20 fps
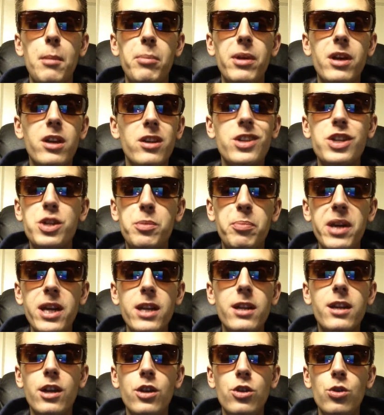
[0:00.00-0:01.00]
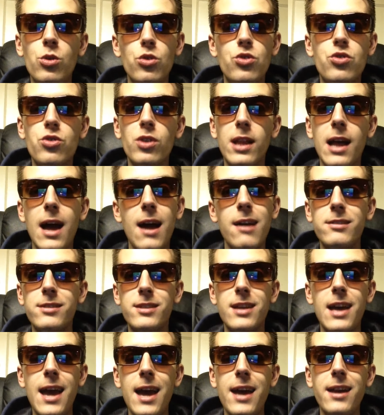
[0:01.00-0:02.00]
Because speed can
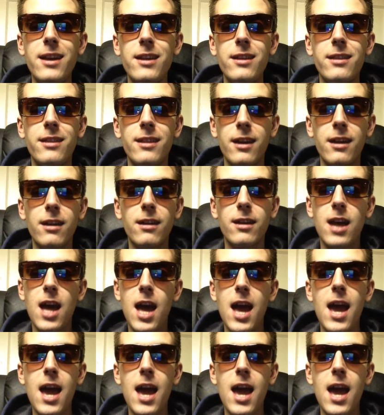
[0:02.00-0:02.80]
neutralize anything.